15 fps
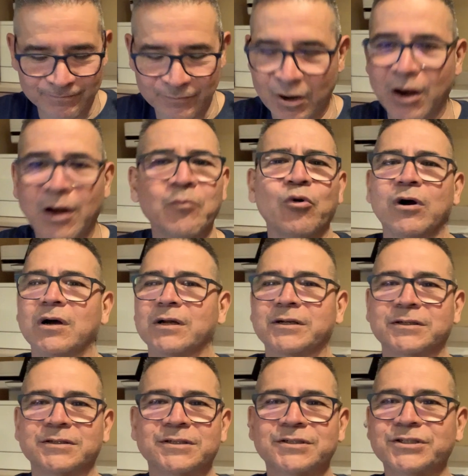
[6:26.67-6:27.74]

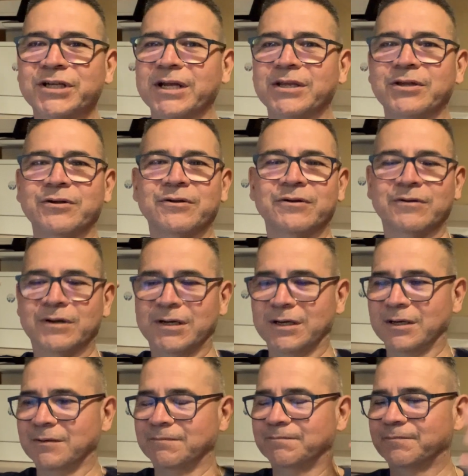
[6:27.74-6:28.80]
armoires, check
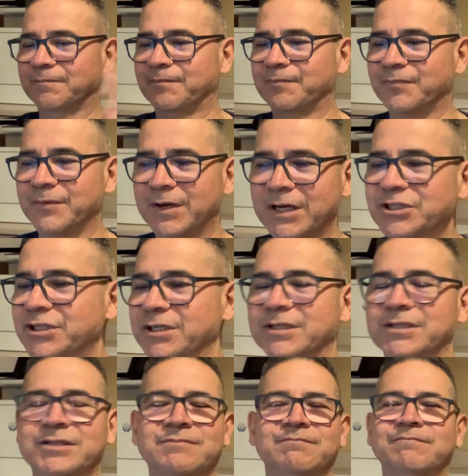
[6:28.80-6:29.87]
your
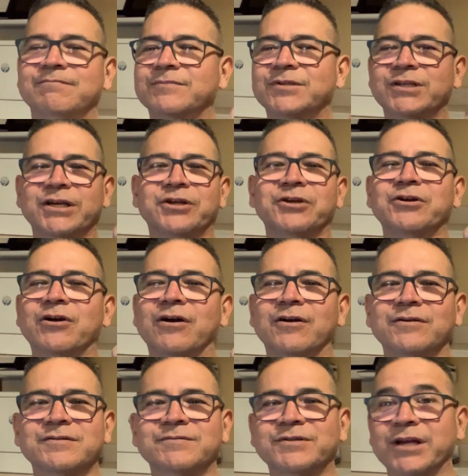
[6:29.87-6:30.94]
hutches, check your
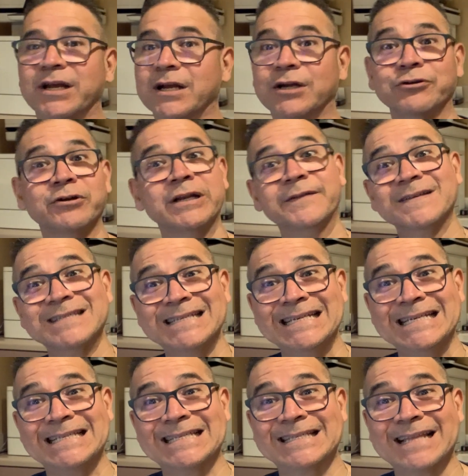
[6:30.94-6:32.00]
cars, check underneath the
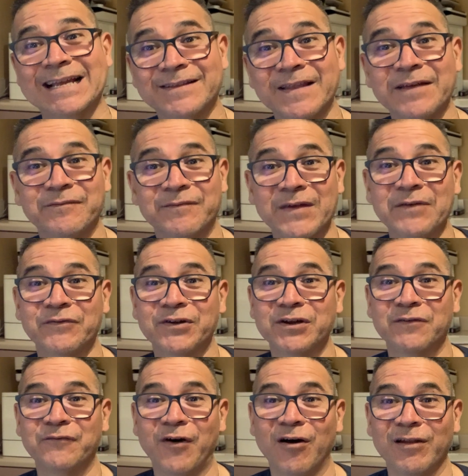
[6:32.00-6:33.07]
seats. They could
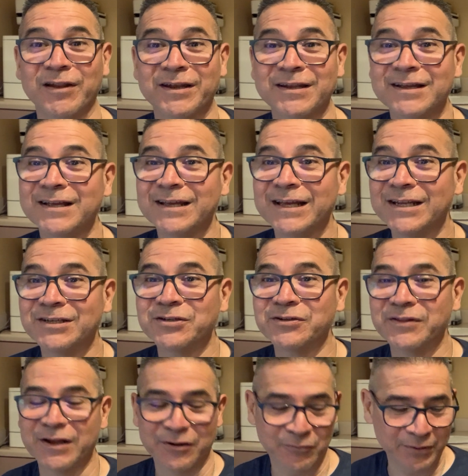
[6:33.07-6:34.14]
have fallen into
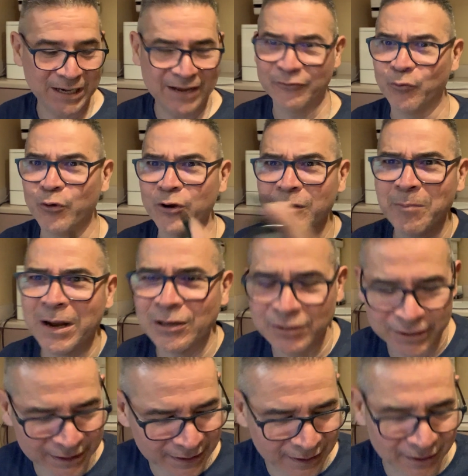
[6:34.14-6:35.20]
there, what have you. Where am I
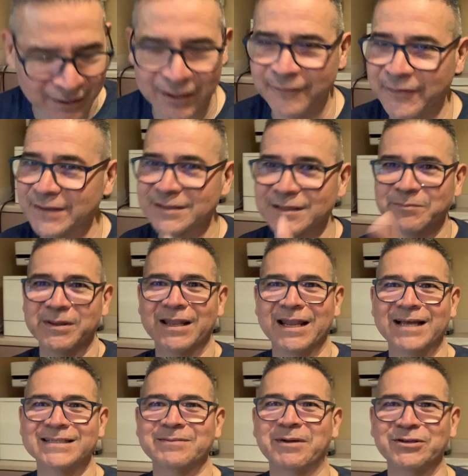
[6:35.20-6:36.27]
looking? This is gonna be the
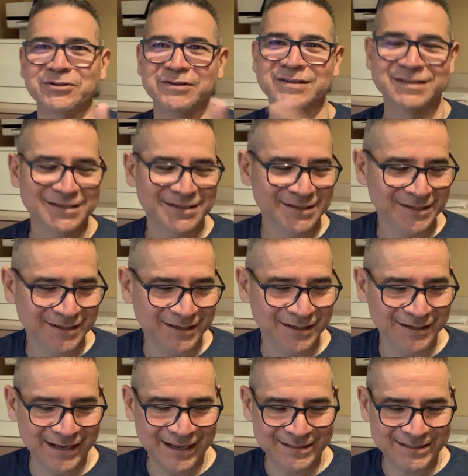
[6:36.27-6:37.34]
last time I do this
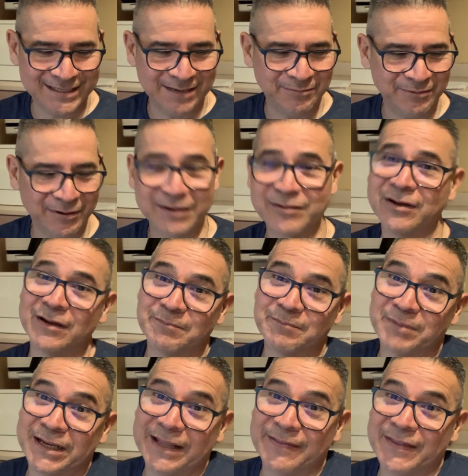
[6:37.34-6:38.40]
landscape, all right?
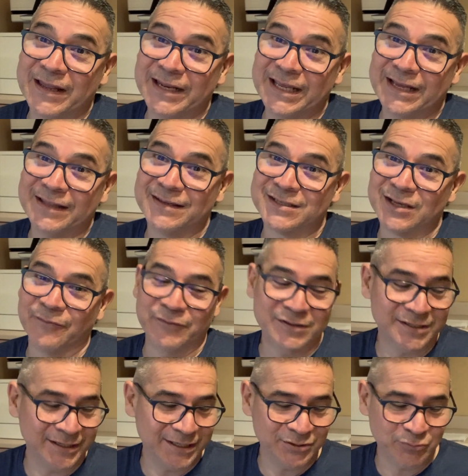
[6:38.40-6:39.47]
But then again, the selfie
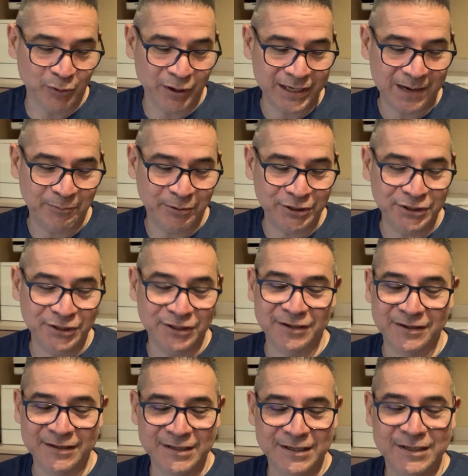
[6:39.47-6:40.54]
stick is working out pretty good.
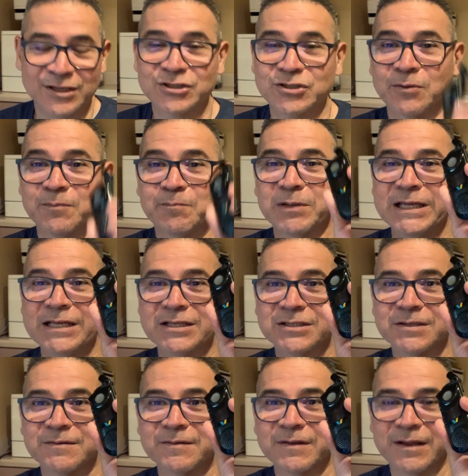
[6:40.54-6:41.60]
So
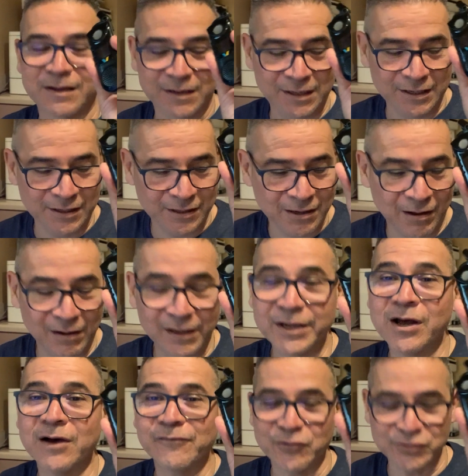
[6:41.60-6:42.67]
please, calling
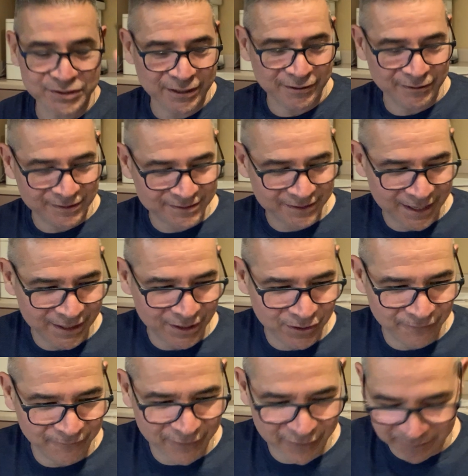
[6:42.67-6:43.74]
all voceras, thank
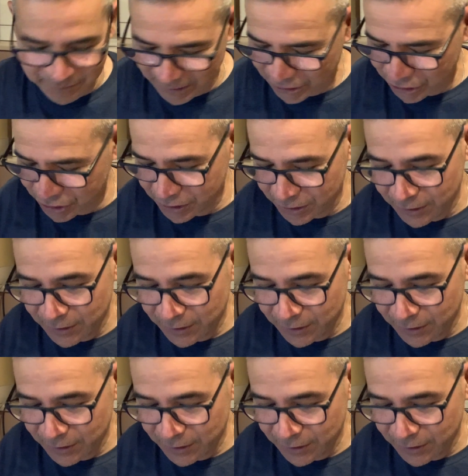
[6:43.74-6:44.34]
you very much.